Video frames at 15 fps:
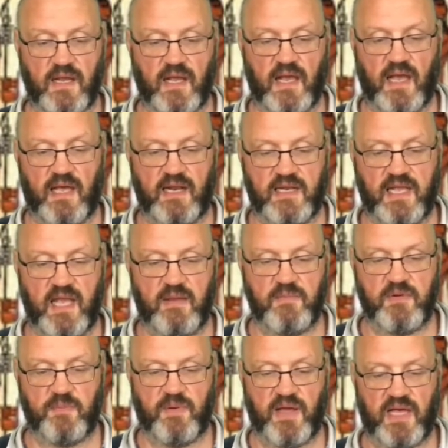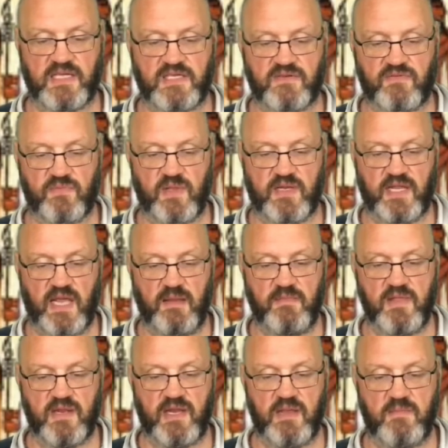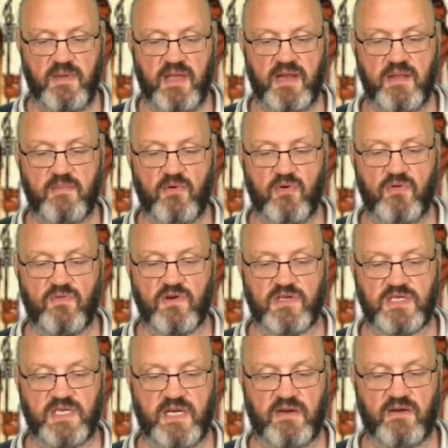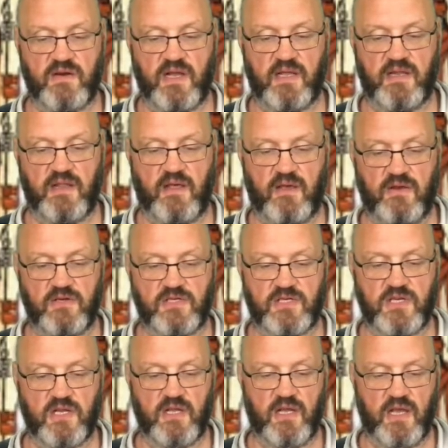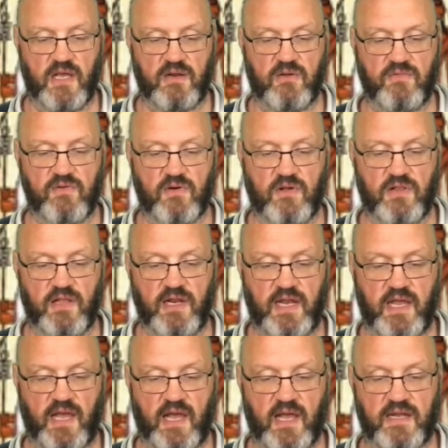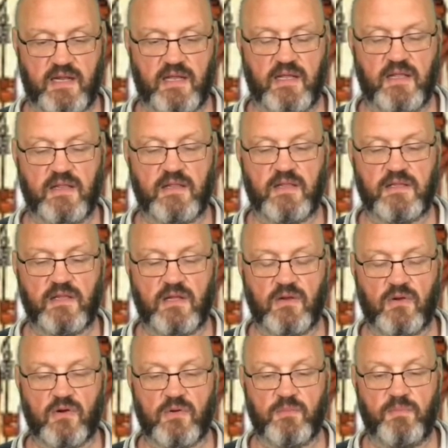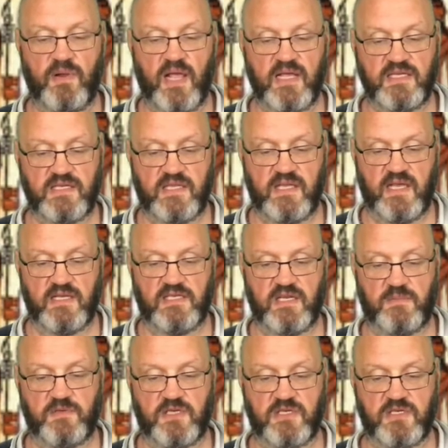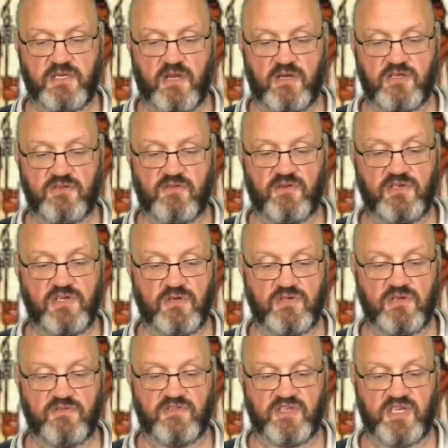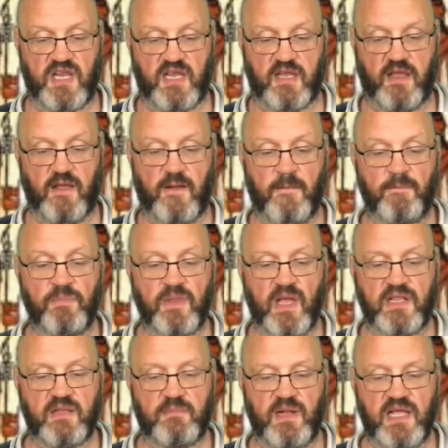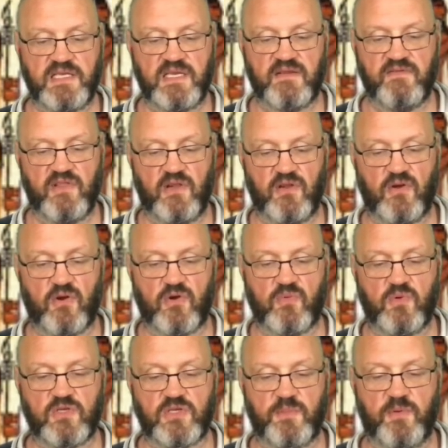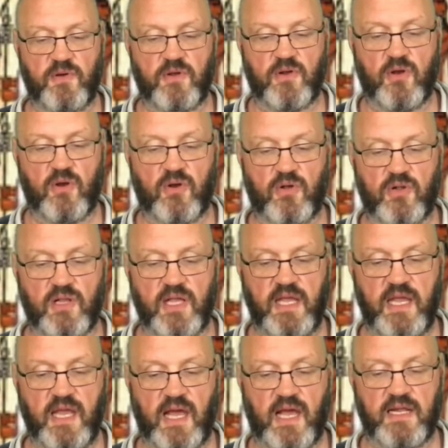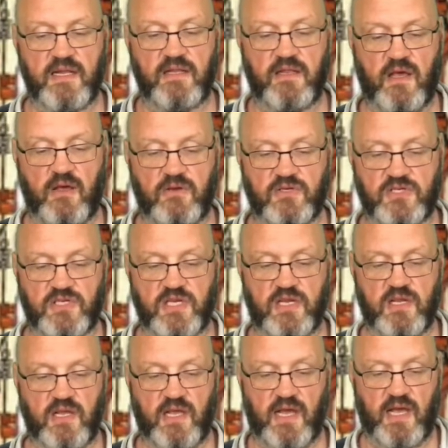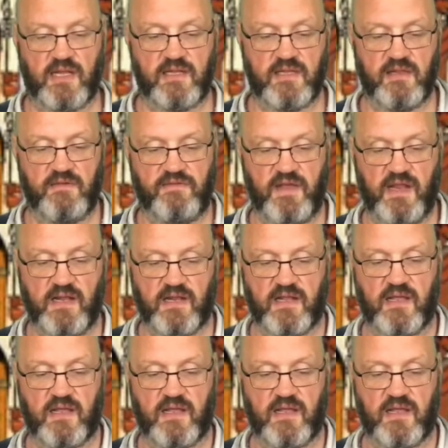And it came to pass from the time that he made him overseer in the house, and over all that he had, that the Lord blessed the Egyptian's house for Joseph's sake. And the blessing of the Lord was upon all he had in the house and in the field.